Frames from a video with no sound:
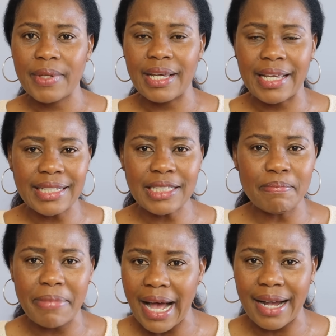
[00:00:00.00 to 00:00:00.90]

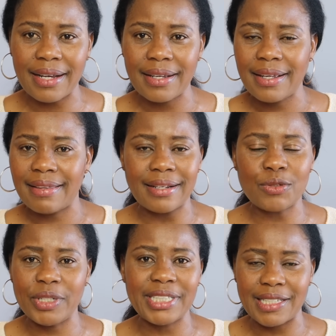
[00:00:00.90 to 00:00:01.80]
Getting back that
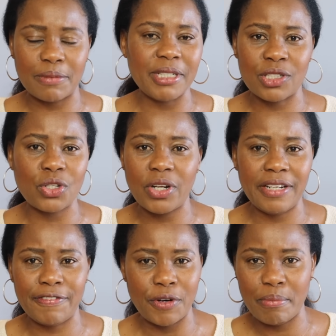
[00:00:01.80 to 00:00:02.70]
which has been
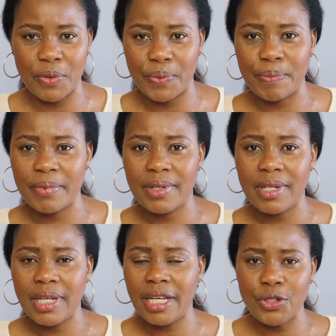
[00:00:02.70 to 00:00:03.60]
stolen from you,
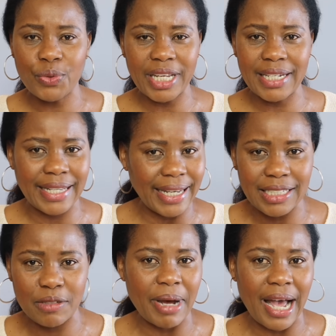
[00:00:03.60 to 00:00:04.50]
and you can get
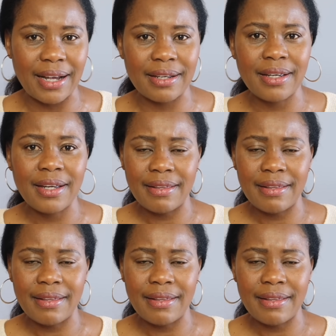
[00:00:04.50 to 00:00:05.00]
it back.